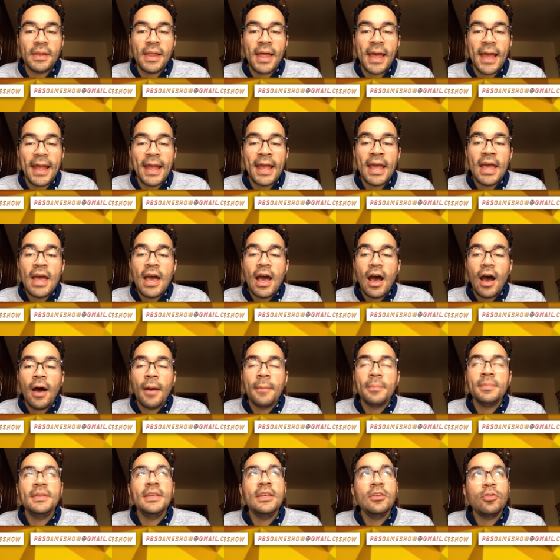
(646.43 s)
play.
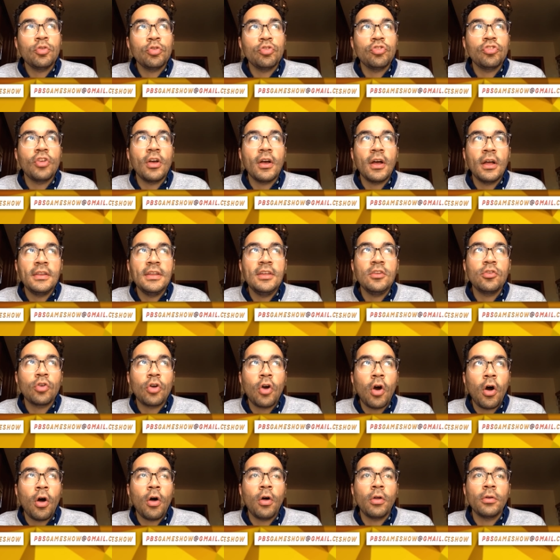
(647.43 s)
Um, these are uh, these
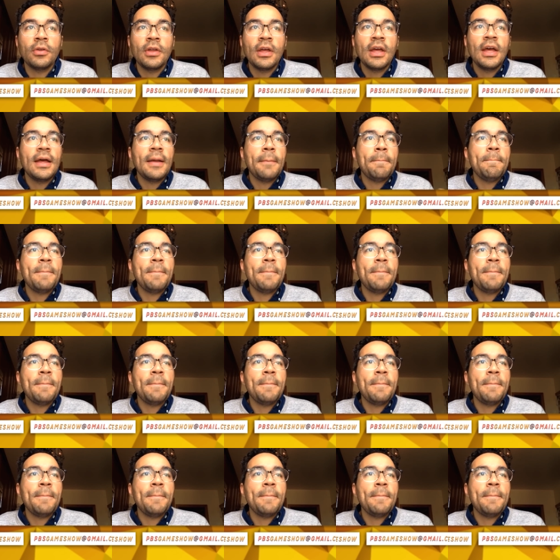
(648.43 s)
are called